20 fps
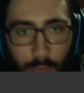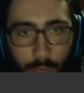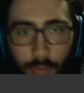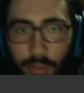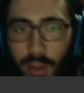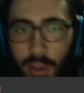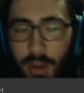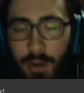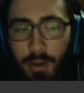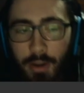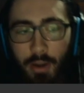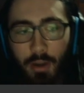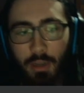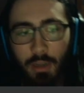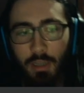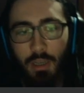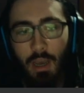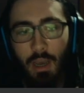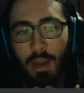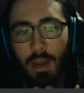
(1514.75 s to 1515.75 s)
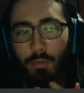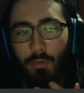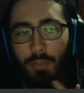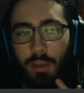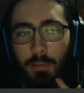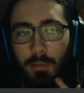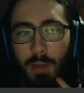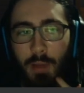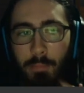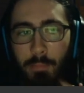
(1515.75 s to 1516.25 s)
then I don't
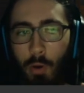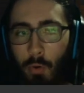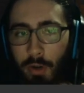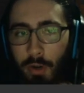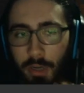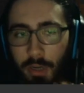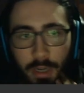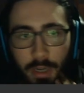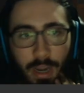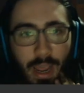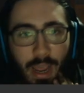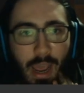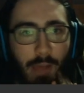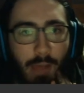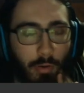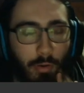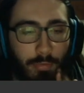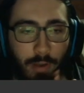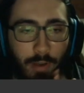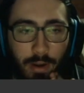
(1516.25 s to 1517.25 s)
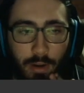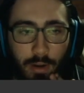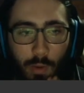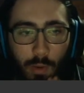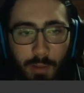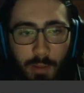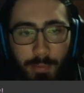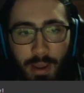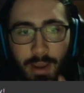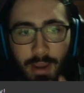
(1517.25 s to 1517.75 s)
think my opponent can ever find a
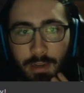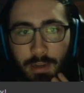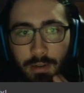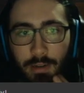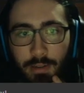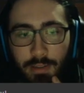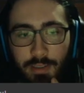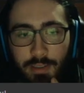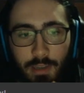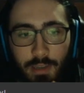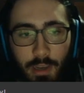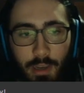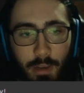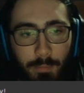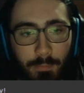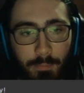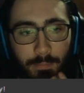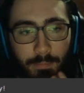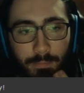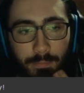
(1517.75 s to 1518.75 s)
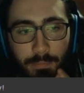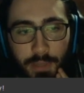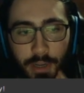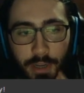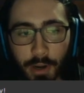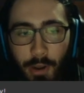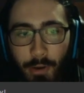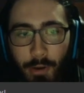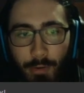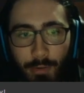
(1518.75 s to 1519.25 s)
way back into this game, you
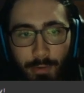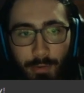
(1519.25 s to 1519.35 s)
know?